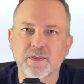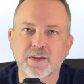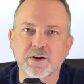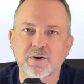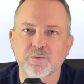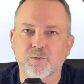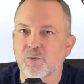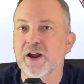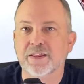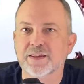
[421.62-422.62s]
there,
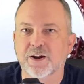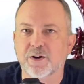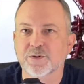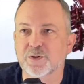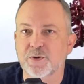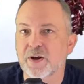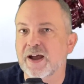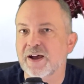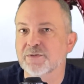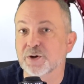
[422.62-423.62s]
right there, so you
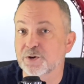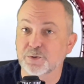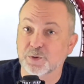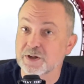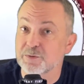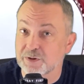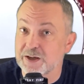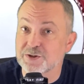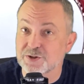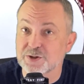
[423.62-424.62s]
have a good working
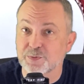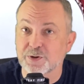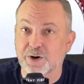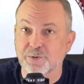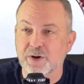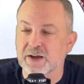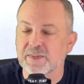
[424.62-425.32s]
relationship with Hard Rock,